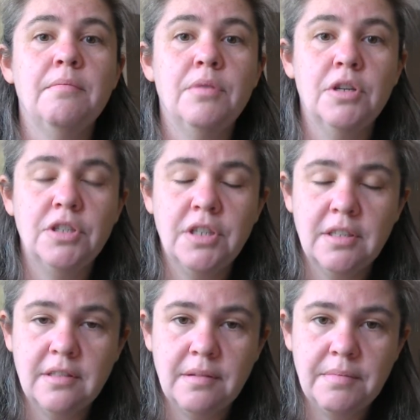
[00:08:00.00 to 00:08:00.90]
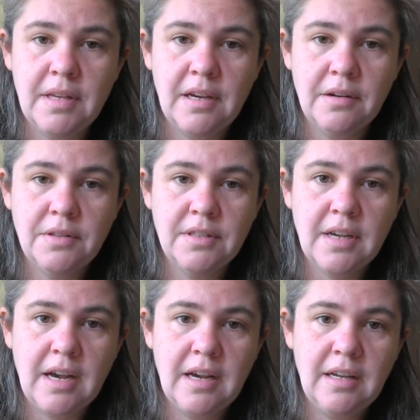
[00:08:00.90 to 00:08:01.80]
pushing something
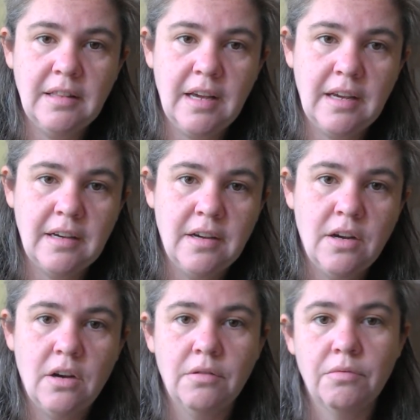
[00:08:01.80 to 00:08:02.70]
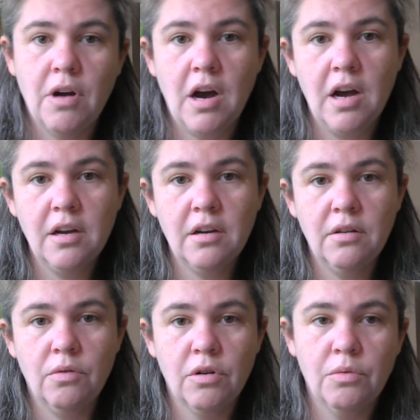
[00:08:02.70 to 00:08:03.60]
outside like a rock
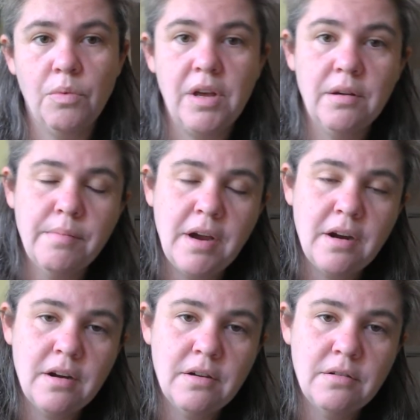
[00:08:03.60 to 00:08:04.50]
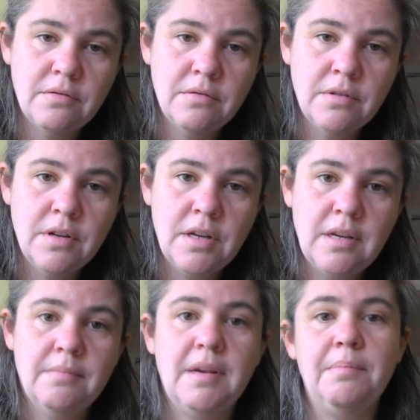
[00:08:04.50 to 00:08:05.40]
or a wheelbarrow
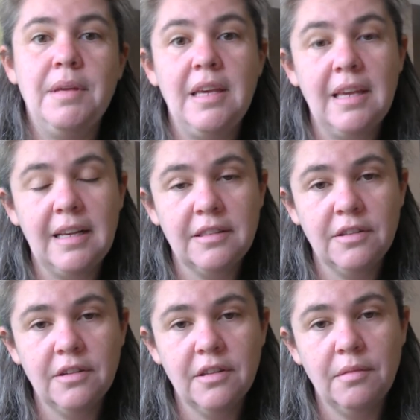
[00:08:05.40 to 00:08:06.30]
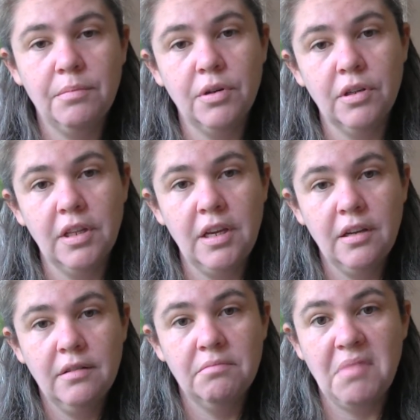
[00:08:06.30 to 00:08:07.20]
might be easier than
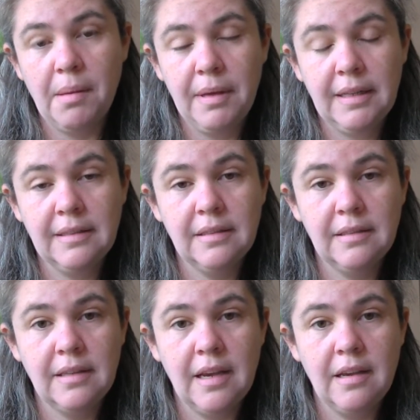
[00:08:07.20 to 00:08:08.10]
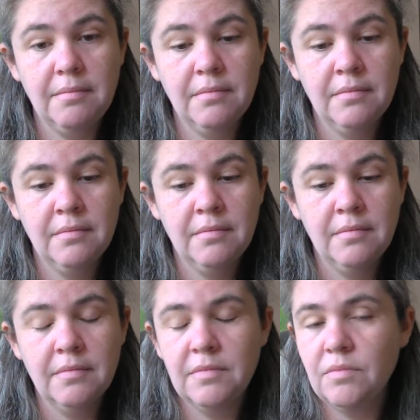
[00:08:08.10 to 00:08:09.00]
pulling. Maybe it's the same.
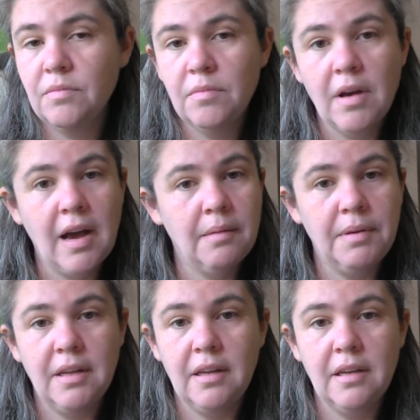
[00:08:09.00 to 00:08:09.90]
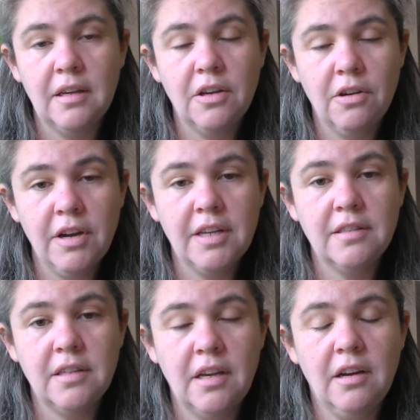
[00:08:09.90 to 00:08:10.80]
I'd be curious
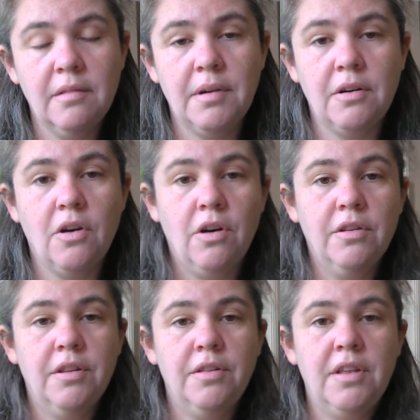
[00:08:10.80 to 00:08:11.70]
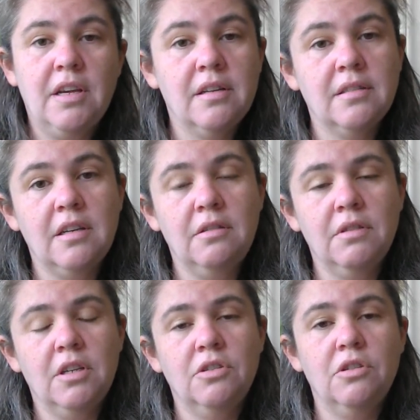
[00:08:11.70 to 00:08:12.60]
to hear about all the things that you
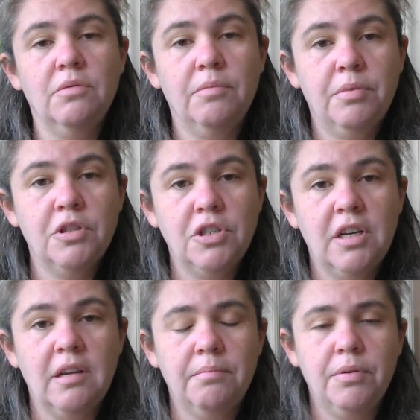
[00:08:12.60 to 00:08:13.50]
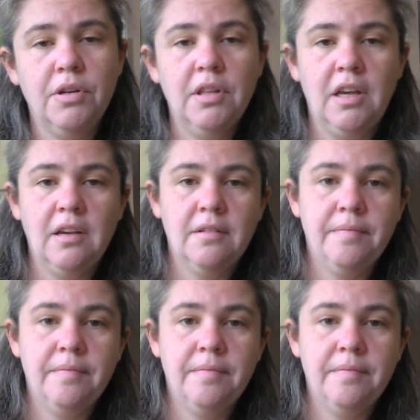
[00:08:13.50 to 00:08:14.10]
can do with pushing and pulling.